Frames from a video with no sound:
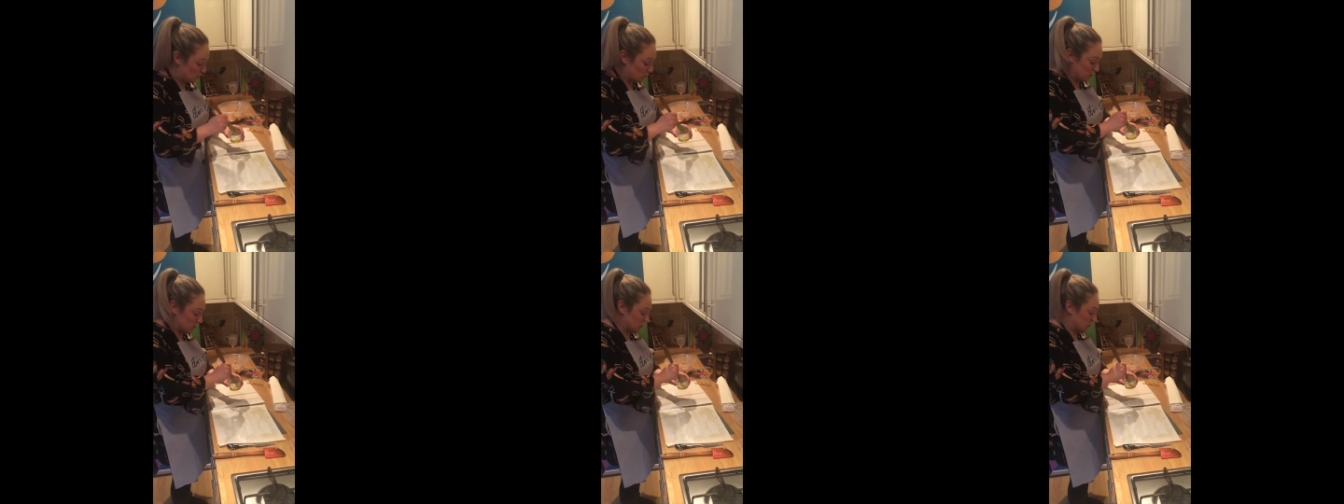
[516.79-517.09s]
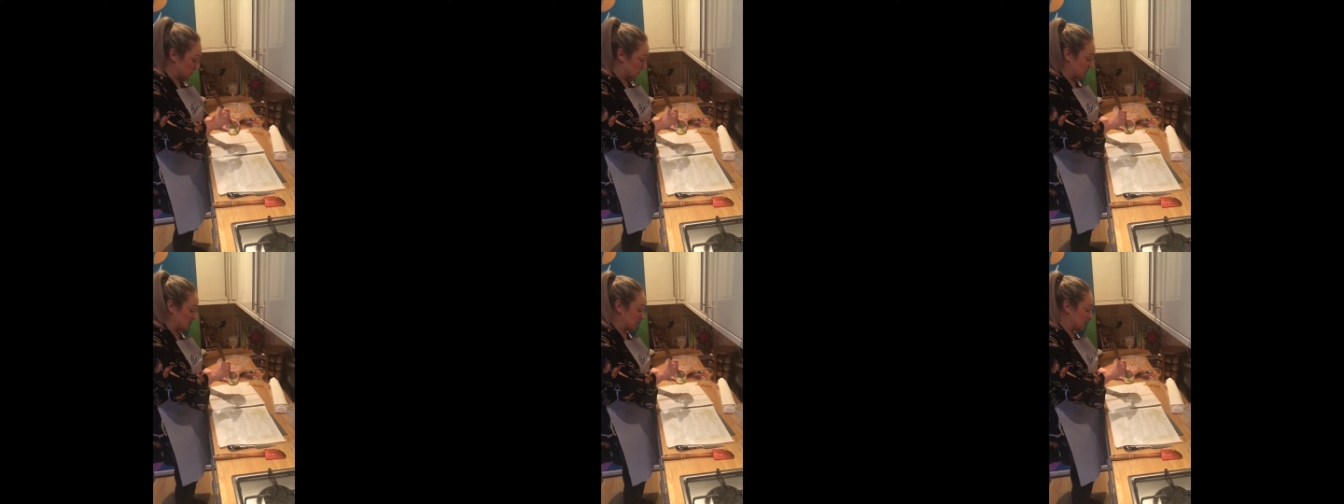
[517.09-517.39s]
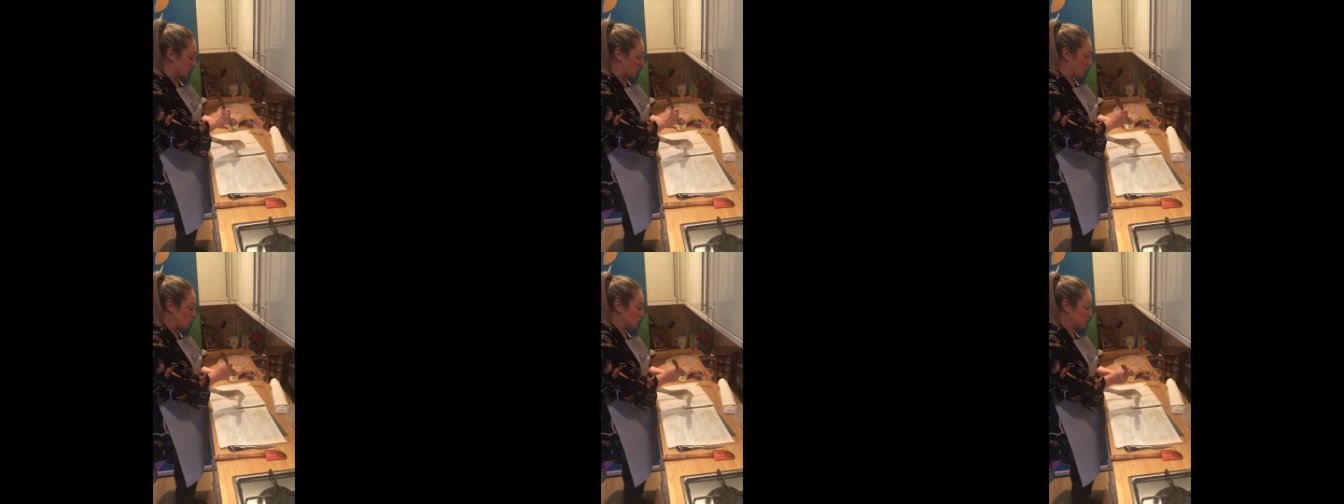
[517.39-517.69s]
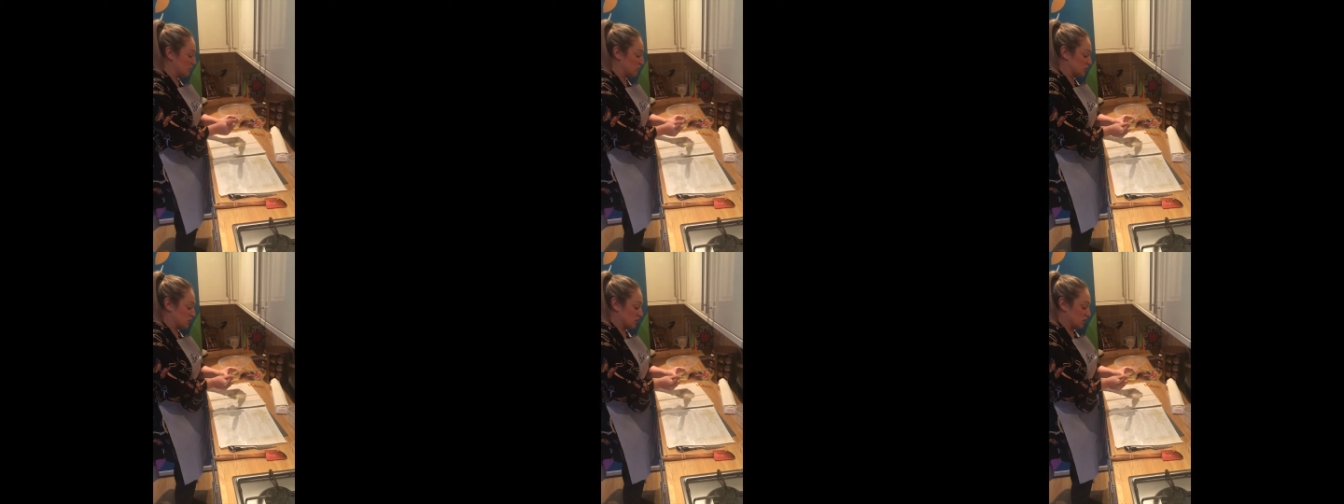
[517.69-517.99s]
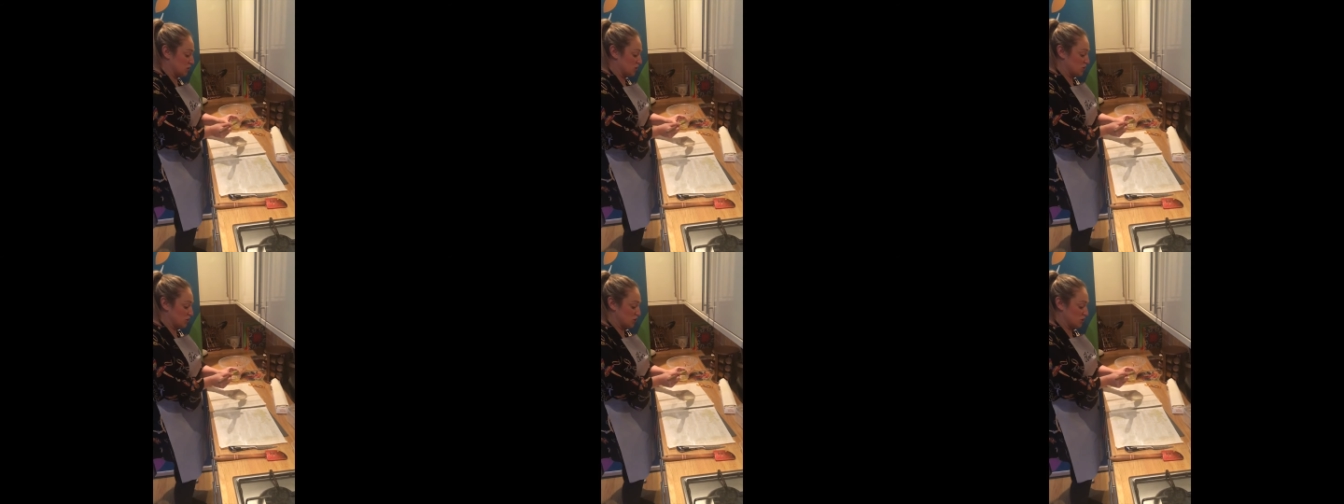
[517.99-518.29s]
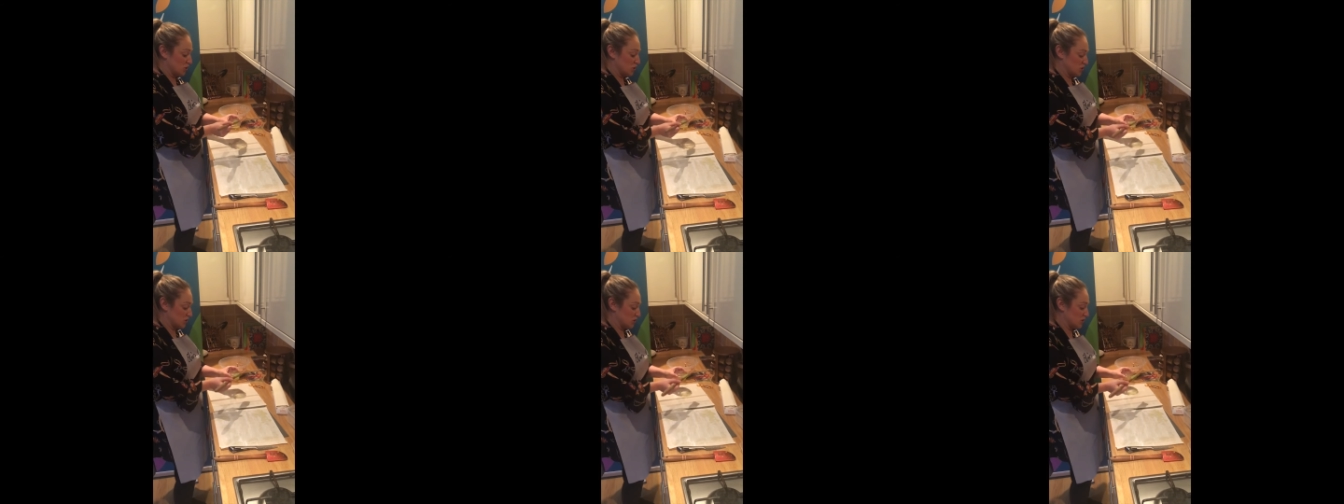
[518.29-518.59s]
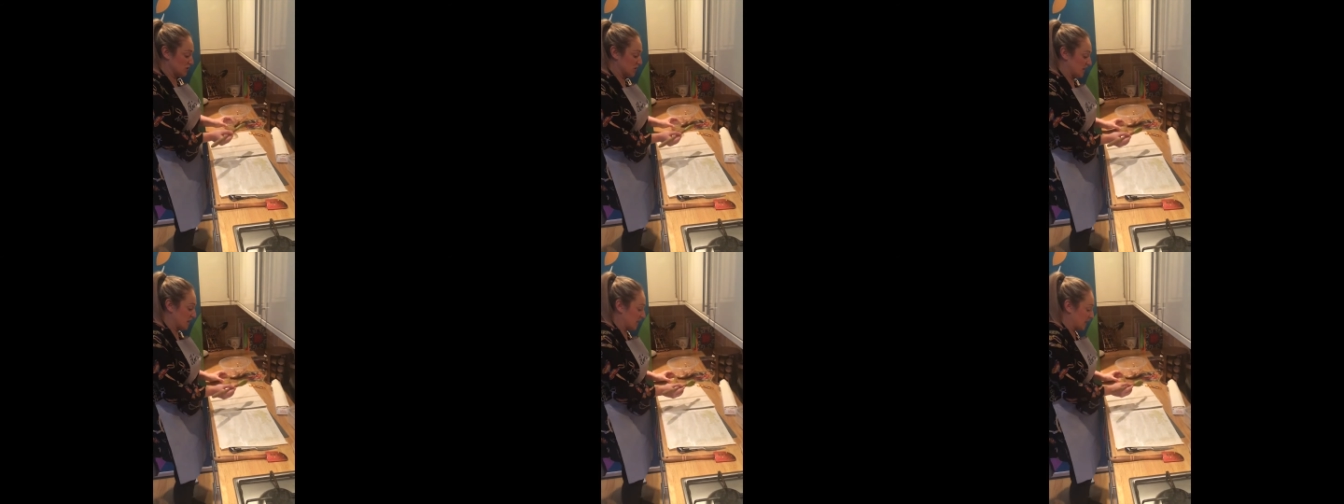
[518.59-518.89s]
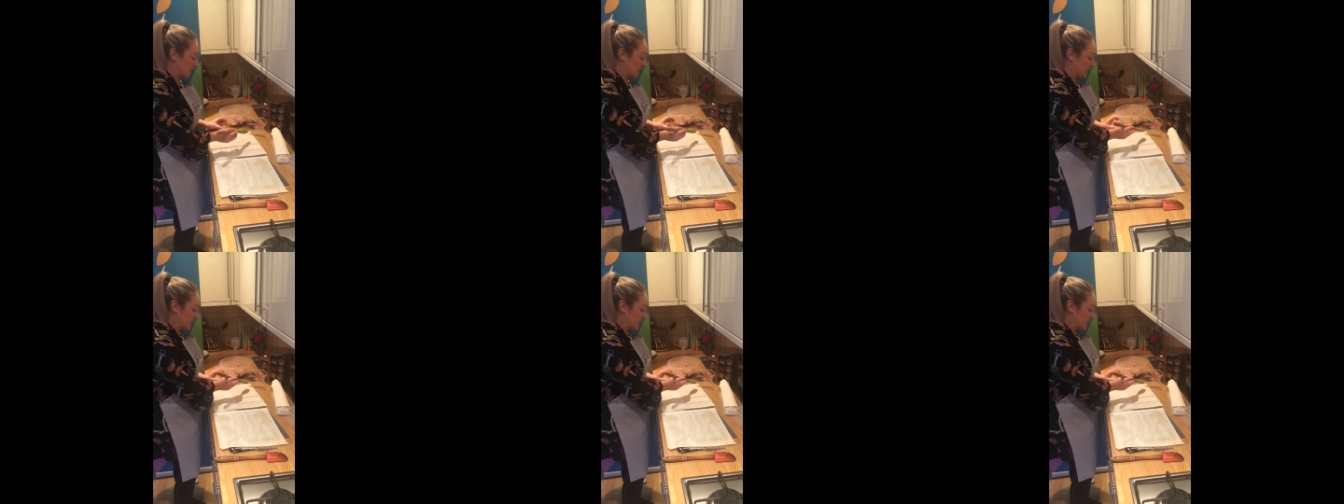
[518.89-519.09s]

We don't need lots, just a